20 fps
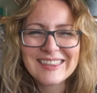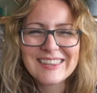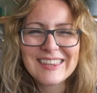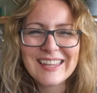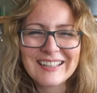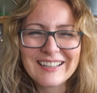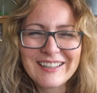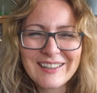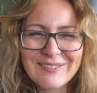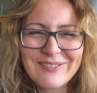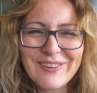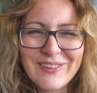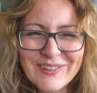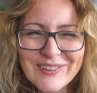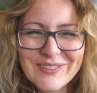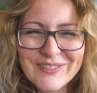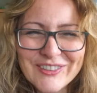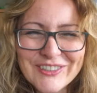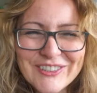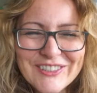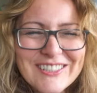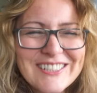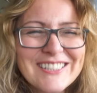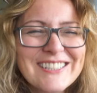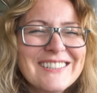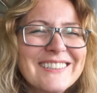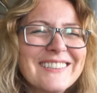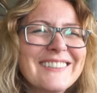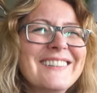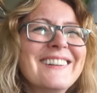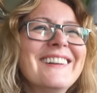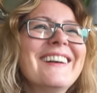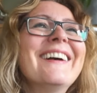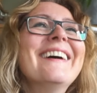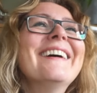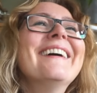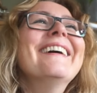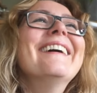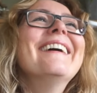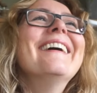Thank you very much.
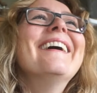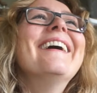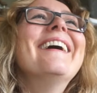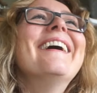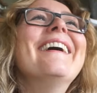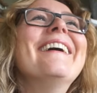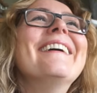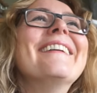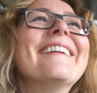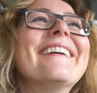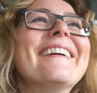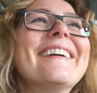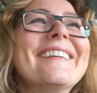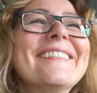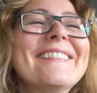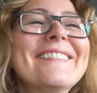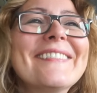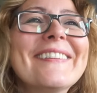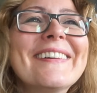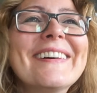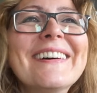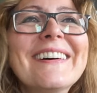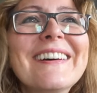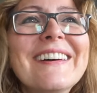And um,